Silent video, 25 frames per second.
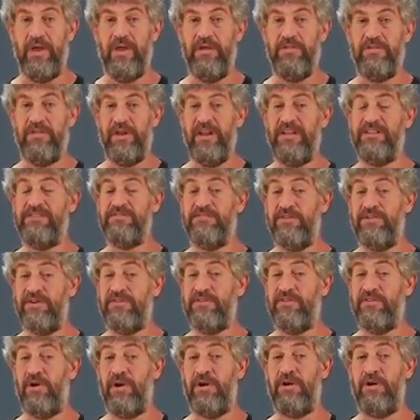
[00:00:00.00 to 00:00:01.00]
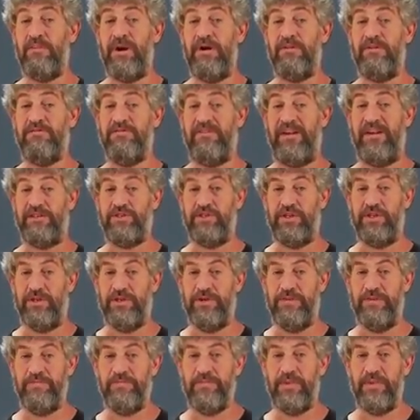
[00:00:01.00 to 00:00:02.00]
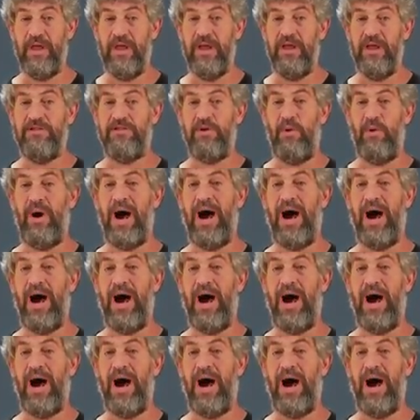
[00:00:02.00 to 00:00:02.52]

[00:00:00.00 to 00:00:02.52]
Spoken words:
So let's first talk about fetching. So